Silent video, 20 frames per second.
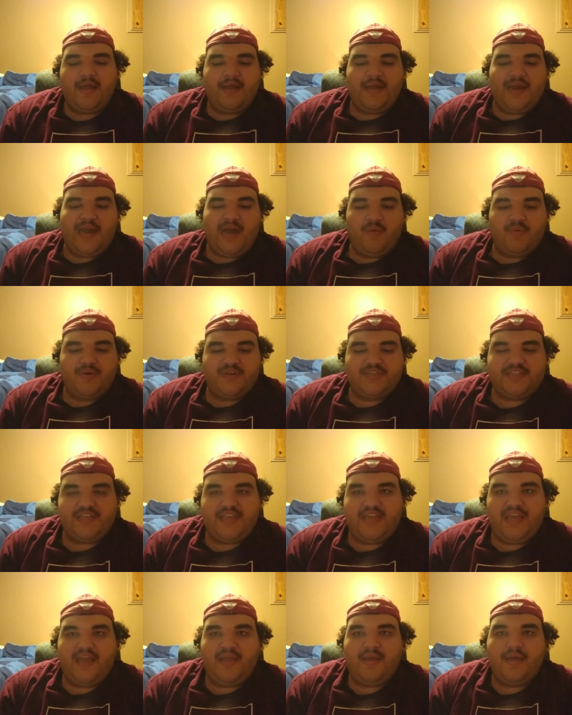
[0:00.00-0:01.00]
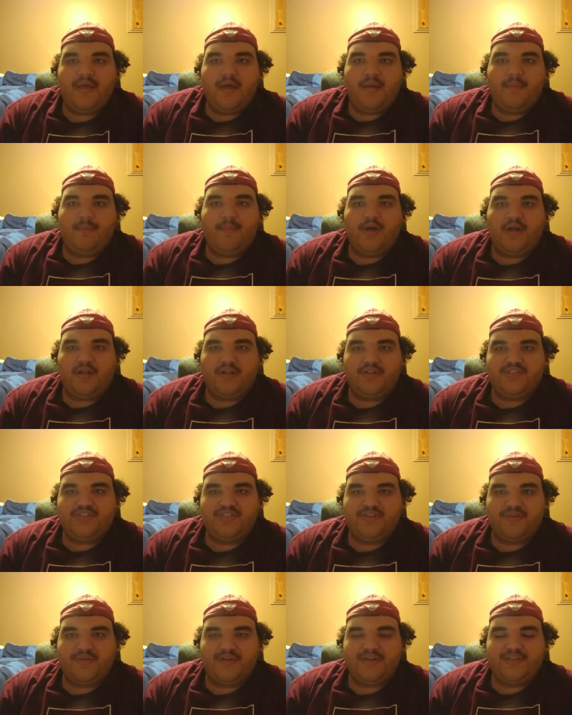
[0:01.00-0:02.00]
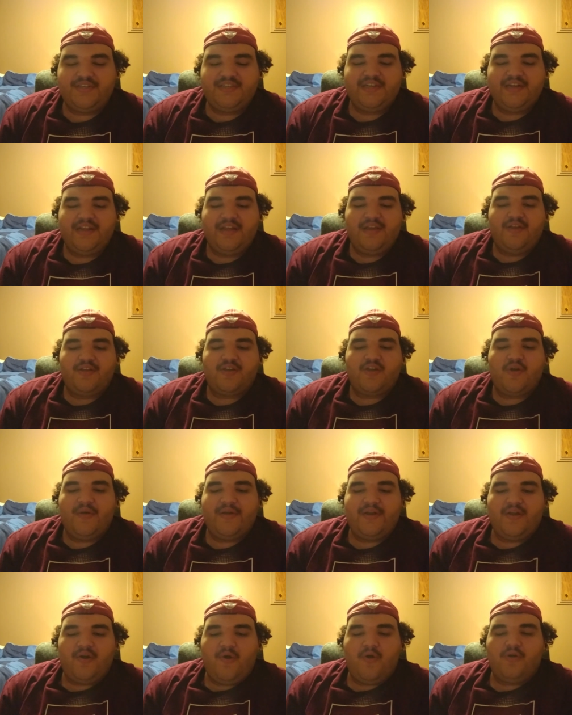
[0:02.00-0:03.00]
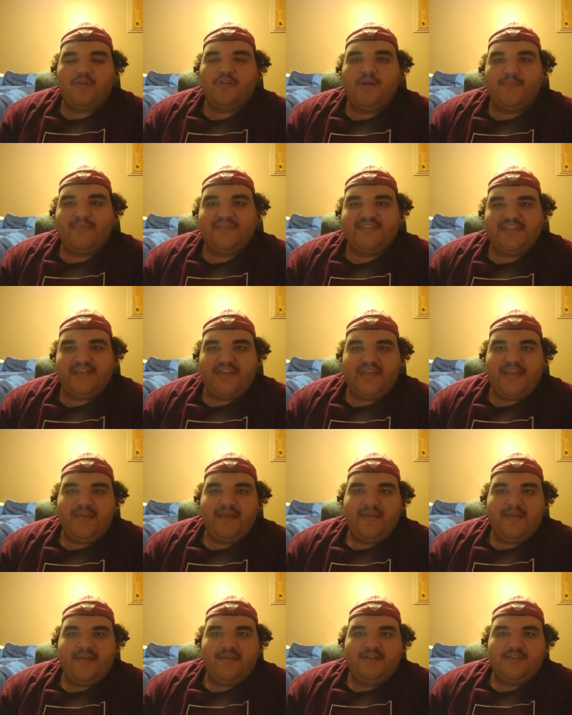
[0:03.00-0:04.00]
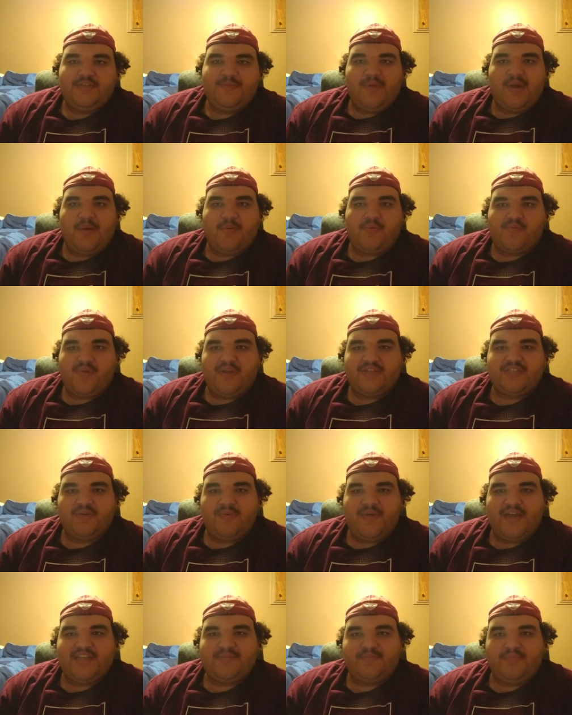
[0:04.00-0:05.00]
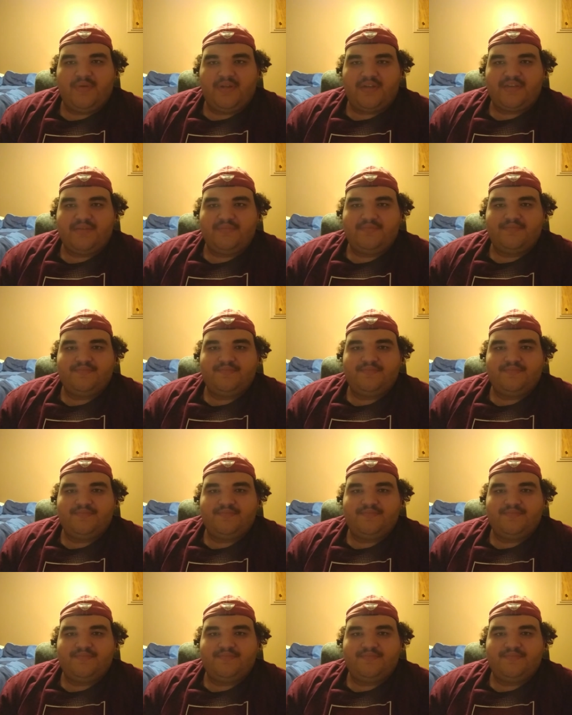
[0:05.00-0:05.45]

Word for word: Now we're seeing Paul George going to Oklahoma City to pair up with Russell Westbrook.